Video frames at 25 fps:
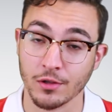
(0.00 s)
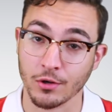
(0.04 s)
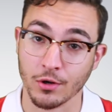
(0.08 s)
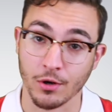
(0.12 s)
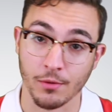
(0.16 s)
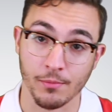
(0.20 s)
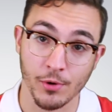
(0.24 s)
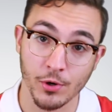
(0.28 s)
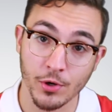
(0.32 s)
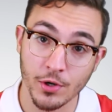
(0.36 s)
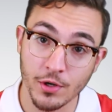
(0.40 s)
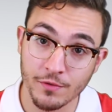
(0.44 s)

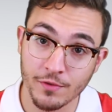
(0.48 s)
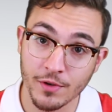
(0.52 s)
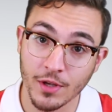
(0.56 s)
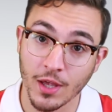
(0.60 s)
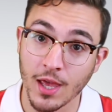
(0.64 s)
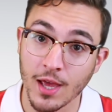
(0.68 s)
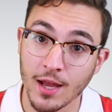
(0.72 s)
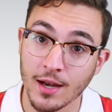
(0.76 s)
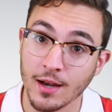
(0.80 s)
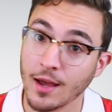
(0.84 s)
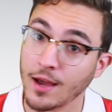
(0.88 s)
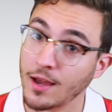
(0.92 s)
Lokomotiv
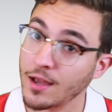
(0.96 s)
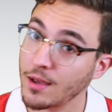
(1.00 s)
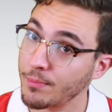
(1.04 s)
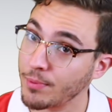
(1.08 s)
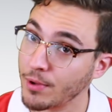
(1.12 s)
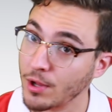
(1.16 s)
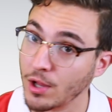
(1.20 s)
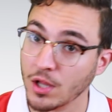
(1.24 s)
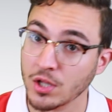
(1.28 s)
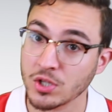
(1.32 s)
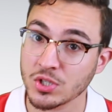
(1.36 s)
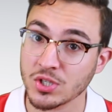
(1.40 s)
again. I
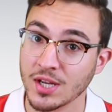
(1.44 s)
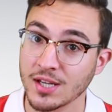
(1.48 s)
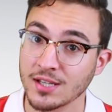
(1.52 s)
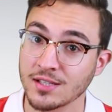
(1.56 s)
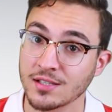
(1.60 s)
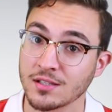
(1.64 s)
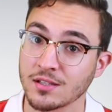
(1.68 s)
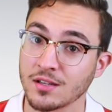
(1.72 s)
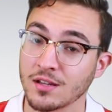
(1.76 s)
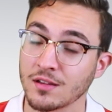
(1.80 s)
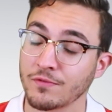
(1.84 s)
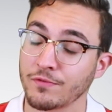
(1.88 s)

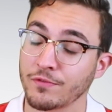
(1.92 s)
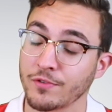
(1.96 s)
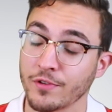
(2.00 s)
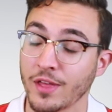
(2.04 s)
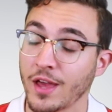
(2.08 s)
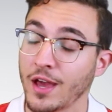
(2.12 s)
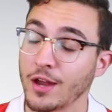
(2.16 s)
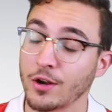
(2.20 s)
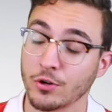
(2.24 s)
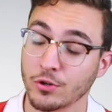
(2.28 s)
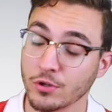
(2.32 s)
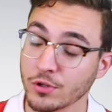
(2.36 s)
apologized for
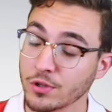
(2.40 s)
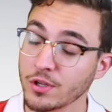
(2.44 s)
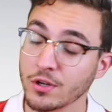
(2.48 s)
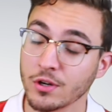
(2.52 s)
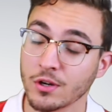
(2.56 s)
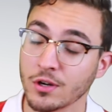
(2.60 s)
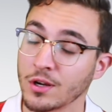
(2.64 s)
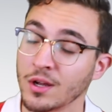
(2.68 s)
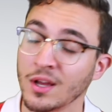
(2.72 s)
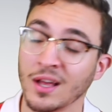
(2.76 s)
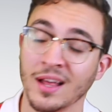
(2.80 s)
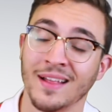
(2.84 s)
that
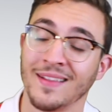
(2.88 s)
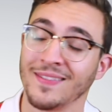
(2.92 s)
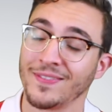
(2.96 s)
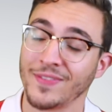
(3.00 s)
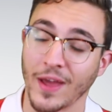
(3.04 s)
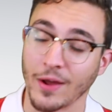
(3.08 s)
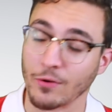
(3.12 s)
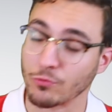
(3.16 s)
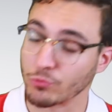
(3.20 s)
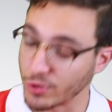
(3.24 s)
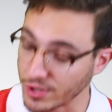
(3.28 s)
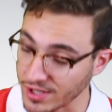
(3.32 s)
earlier.
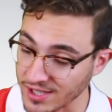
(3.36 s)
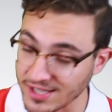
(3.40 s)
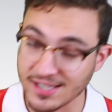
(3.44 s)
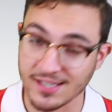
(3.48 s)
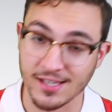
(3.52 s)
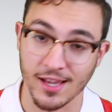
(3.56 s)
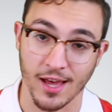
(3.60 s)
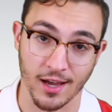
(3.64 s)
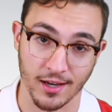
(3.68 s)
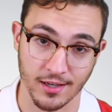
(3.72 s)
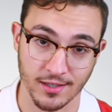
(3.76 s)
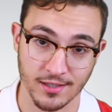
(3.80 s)
That really
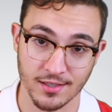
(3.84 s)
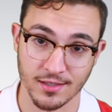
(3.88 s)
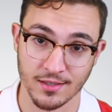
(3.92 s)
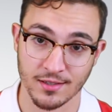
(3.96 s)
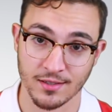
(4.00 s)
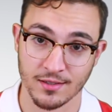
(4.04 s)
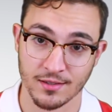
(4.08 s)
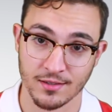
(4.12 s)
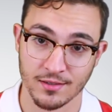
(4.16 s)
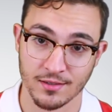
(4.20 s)
sucked.